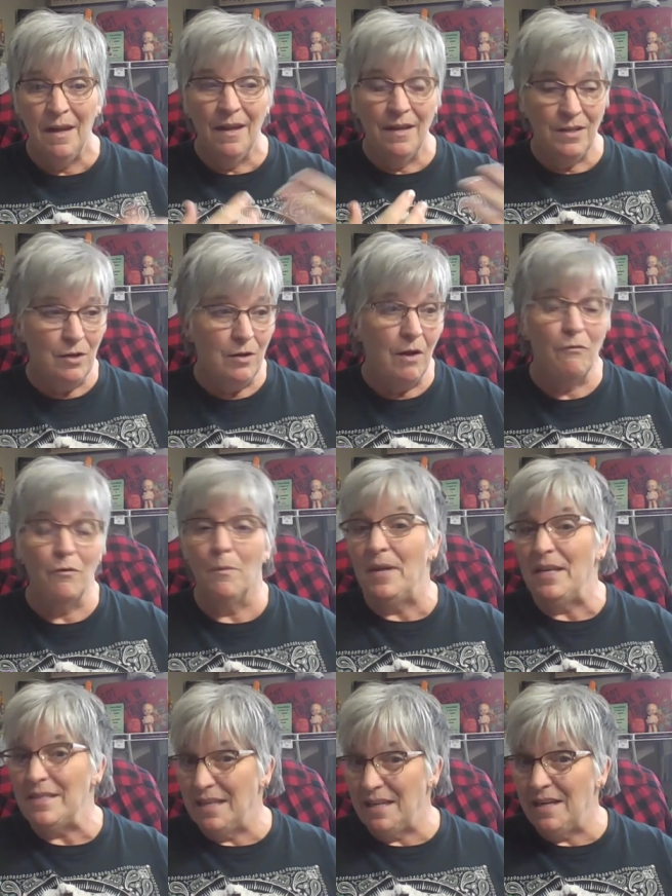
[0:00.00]
you know, for me
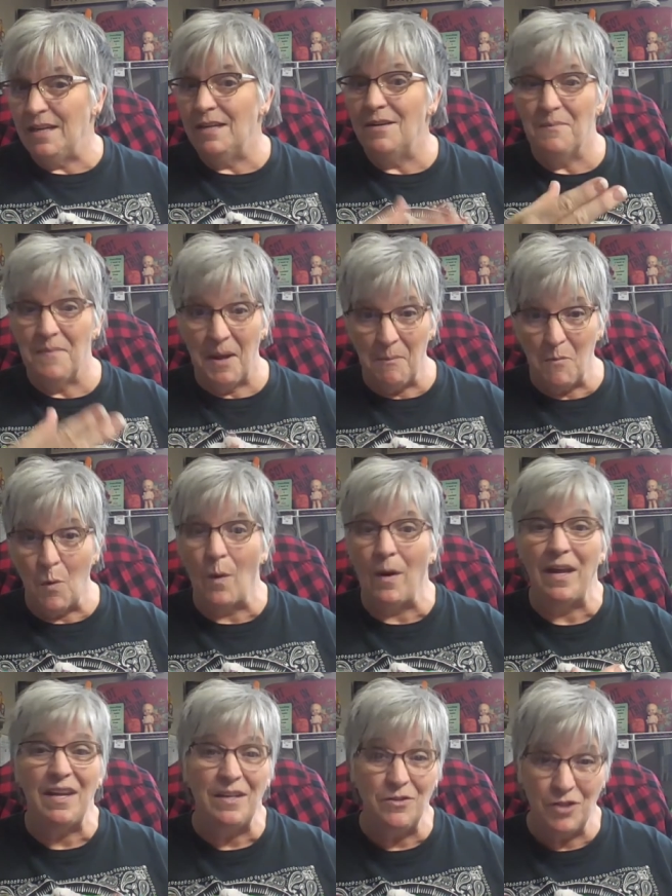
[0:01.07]
to eat and my
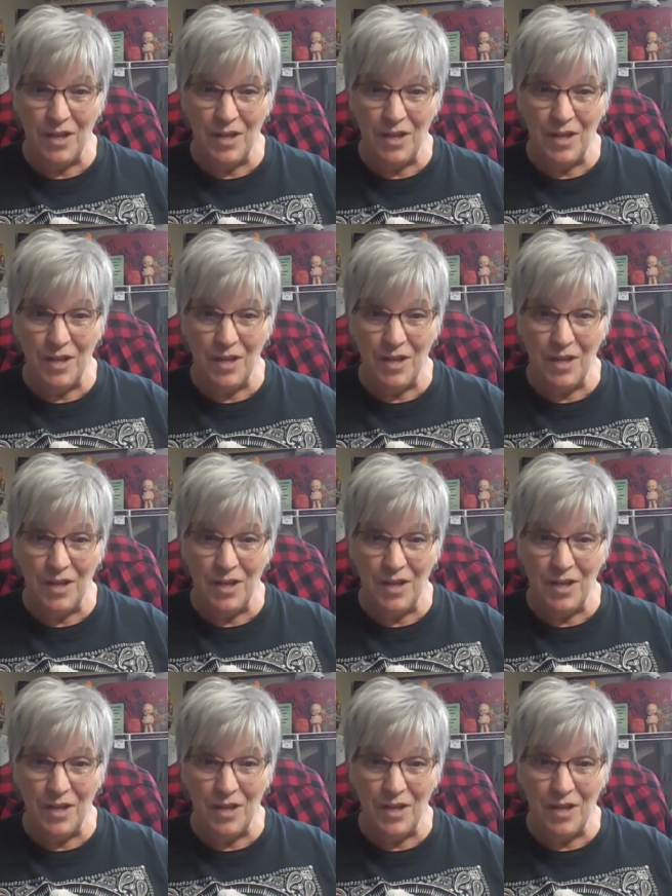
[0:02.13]
mortgage